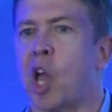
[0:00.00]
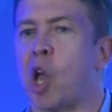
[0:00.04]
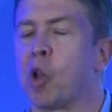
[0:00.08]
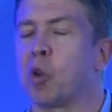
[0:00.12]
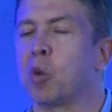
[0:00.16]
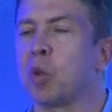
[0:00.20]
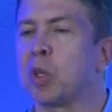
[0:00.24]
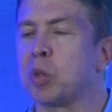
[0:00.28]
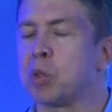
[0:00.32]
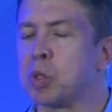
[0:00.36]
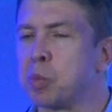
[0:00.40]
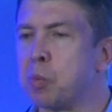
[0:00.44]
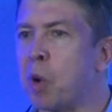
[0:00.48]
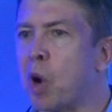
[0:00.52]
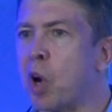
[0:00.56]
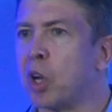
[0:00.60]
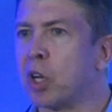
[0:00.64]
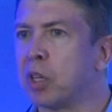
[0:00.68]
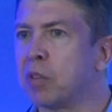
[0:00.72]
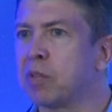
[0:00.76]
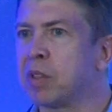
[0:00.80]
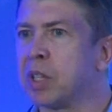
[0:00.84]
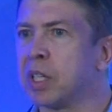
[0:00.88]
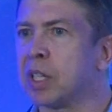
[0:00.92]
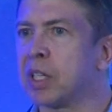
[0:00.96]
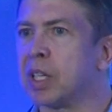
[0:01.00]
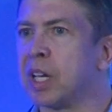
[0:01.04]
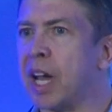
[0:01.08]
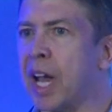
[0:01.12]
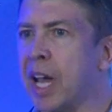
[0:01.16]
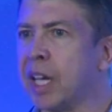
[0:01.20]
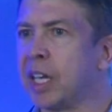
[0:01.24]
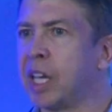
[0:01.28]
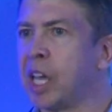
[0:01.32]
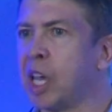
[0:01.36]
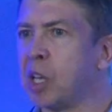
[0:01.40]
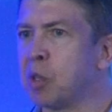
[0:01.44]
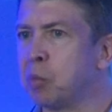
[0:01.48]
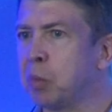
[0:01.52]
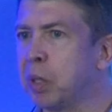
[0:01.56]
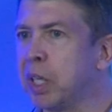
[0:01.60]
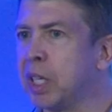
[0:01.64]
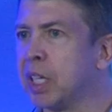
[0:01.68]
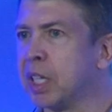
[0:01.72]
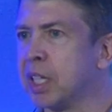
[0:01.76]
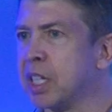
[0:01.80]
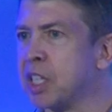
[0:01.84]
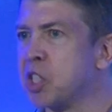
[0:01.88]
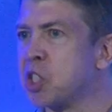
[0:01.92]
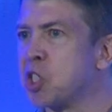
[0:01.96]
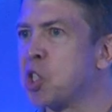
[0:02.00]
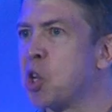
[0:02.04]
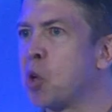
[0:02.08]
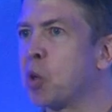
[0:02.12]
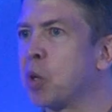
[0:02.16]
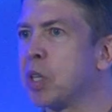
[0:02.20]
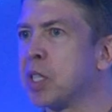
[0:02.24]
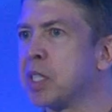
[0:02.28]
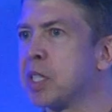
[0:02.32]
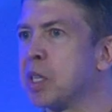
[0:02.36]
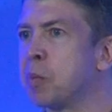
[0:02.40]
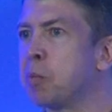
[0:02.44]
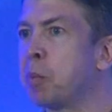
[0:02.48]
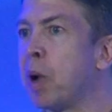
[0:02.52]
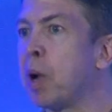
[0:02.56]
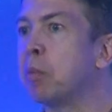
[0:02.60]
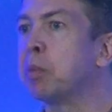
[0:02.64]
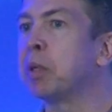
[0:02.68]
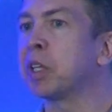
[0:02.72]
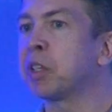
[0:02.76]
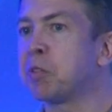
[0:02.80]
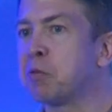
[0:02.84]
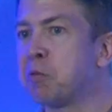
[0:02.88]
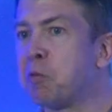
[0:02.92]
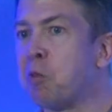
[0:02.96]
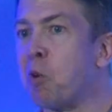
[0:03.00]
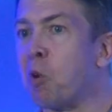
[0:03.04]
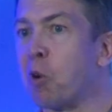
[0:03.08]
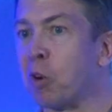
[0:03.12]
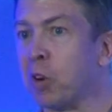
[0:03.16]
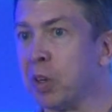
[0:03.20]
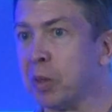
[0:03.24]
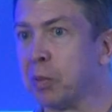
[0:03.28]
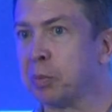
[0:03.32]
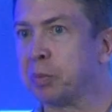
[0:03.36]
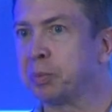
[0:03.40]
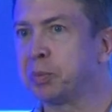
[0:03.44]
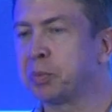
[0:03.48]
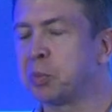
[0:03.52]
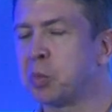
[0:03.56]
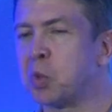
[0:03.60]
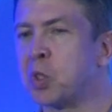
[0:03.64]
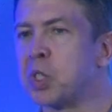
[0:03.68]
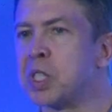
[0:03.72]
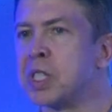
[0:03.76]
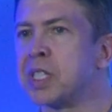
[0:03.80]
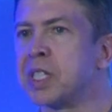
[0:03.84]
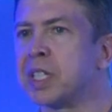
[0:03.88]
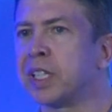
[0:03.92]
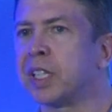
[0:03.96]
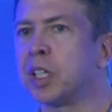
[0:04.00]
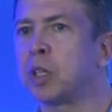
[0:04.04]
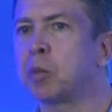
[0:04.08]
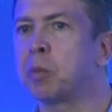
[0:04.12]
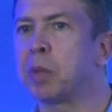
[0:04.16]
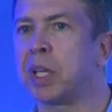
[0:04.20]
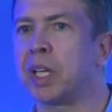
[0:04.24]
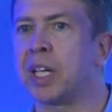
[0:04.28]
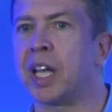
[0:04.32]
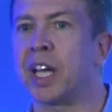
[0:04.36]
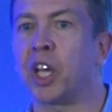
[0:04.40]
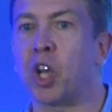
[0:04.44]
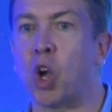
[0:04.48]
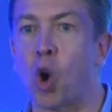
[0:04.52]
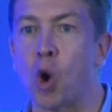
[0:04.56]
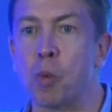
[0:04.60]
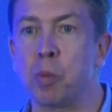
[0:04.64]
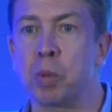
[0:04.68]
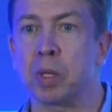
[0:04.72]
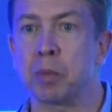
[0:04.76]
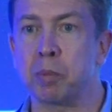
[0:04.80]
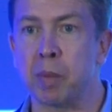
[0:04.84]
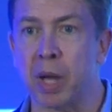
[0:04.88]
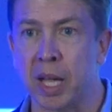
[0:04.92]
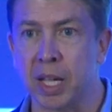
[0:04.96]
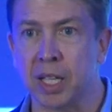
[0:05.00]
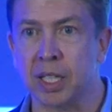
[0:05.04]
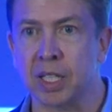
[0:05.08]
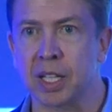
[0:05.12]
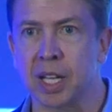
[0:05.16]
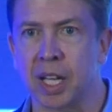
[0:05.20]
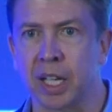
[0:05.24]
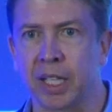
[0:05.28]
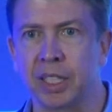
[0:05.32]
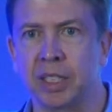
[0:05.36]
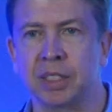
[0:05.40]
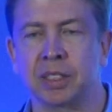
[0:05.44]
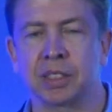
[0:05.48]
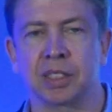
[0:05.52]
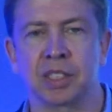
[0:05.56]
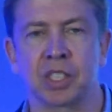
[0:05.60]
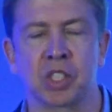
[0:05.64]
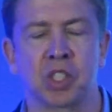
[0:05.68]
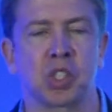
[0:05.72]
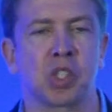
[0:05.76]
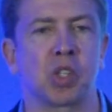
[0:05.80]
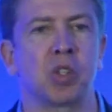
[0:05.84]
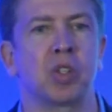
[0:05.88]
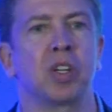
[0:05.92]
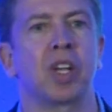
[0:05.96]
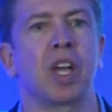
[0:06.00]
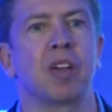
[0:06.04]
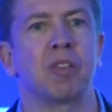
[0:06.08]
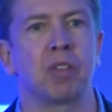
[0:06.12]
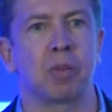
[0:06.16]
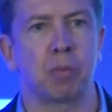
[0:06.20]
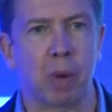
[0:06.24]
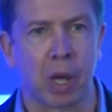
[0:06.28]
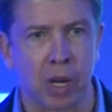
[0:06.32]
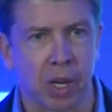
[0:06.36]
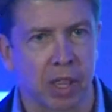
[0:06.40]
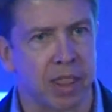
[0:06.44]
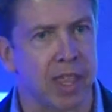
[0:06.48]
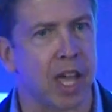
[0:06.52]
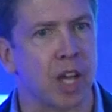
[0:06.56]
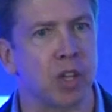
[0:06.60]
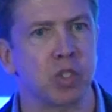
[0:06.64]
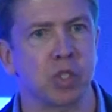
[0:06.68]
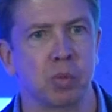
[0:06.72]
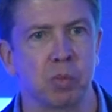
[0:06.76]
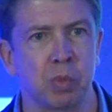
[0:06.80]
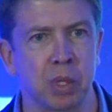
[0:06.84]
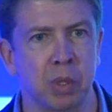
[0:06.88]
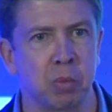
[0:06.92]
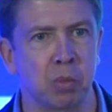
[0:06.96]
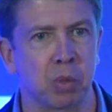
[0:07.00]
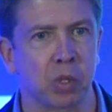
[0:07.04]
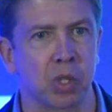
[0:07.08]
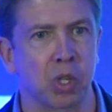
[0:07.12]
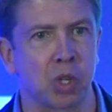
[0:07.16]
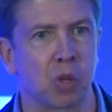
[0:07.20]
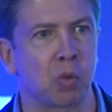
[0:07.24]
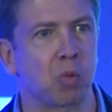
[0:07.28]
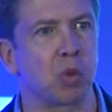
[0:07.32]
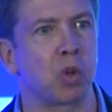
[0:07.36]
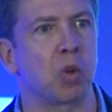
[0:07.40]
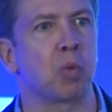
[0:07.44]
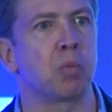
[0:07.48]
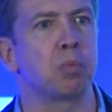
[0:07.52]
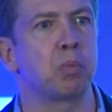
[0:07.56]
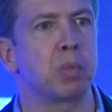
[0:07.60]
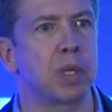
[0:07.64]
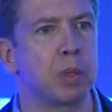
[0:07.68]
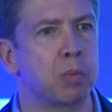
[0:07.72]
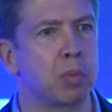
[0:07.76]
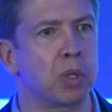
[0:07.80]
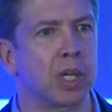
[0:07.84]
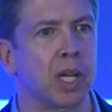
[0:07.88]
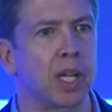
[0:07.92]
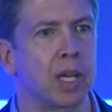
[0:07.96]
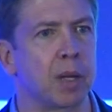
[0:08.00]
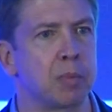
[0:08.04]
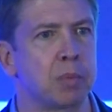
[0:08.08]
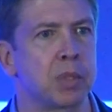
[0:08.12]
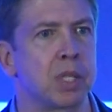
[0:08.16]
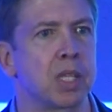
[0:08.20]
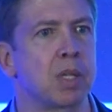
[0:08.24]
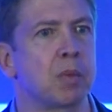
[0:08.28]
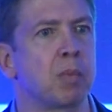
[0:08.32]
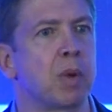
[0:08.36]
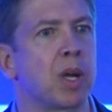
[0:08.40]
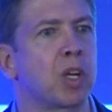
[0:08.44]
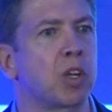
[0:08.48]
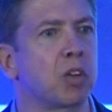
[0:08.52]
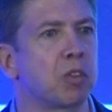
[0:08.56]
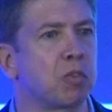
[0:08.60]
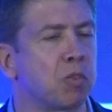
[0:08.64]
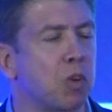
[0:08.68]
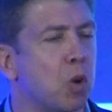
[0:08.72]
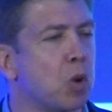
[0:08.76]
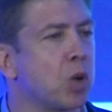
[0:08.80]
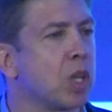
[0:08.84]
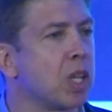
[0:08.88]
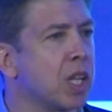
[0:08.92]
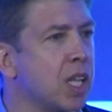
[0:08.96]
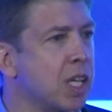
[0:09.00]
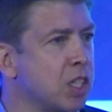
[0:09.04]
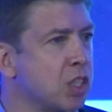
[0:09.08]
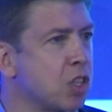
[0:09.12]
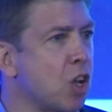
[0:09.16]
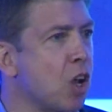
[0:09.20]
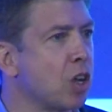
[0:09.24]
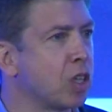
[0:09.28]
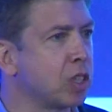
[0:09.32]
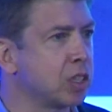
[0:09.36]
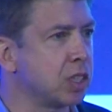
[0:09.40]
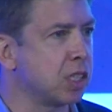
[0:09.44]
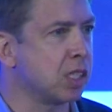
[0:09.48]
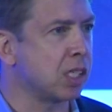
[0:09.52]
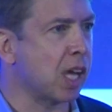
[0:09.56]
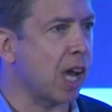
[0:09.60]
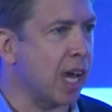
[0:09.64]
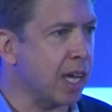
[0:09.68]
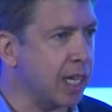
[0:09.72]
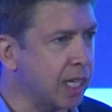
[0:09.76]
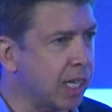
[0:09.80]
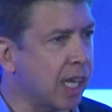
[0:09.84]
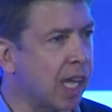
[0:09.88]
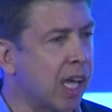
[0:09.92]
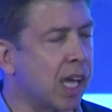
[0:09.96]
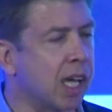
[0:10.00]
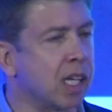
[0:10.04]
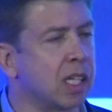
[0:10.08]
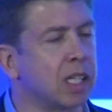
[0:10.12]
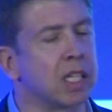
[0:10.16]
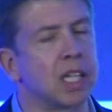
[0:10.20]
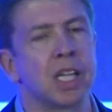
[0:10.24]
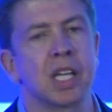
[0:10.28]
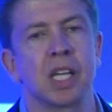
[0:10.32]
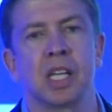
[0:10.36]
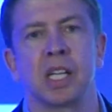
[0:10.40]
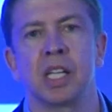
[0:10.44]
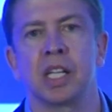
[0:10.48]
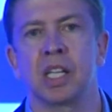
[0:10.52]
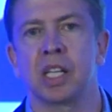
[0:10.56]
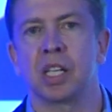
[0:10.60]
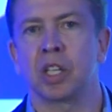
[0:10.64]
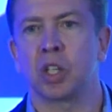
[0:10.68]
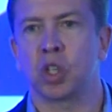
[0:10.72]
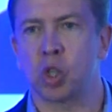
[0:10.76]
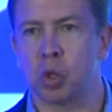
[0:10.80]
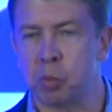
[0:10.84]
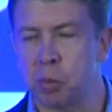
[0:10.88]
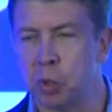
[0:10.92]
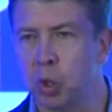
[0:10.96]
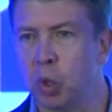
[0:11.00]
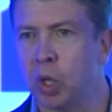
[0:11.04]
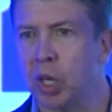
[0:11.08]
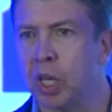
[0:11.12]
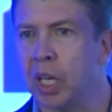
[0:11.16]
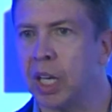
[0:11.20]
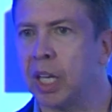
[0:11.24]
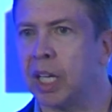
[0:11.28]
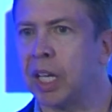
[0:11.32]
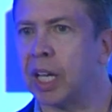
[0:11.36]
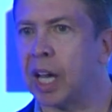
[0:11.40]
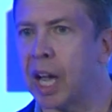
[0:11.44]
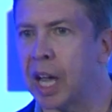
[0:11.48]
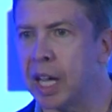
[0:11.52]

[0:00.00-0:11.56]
And it was part of the ICANN meeting that's known as the Public Forum, which is a little bit like open mic night. So you have about 1,000 people in a room. People get up to the microphone and they talk to the ICANN community,